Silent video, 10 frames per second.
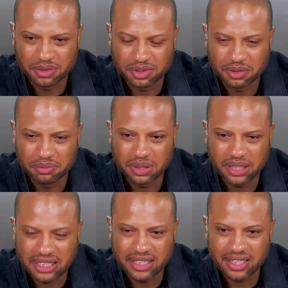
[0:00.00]
to
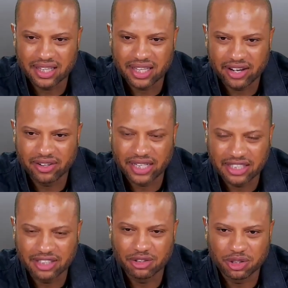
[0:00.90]
be there
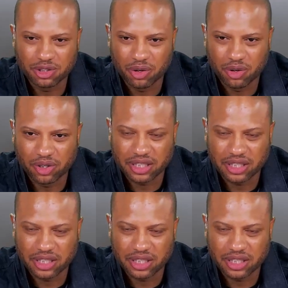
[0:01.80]
in New York,